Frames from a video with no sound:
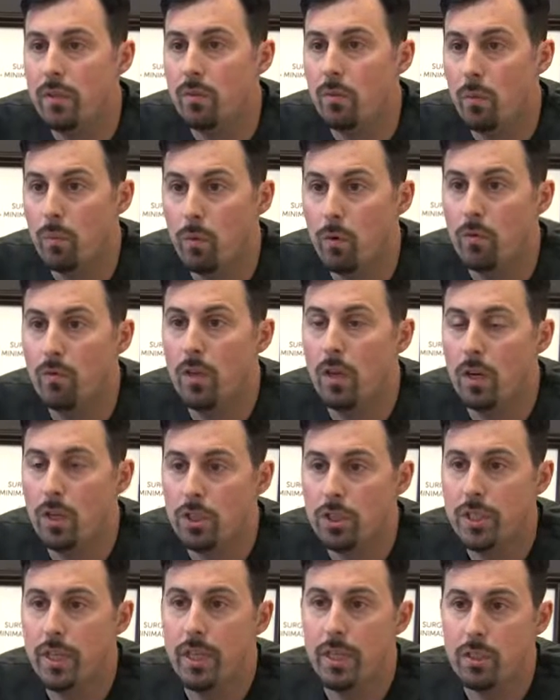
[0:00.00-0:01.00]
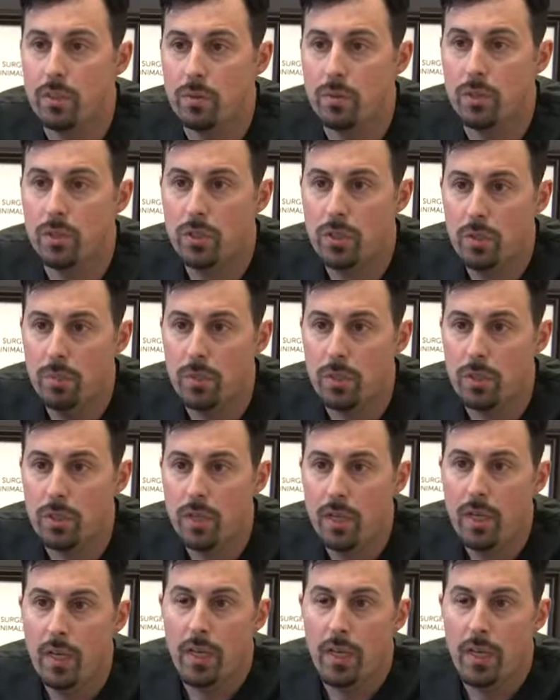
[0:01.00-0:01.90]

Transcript: remove large cancerous tumors,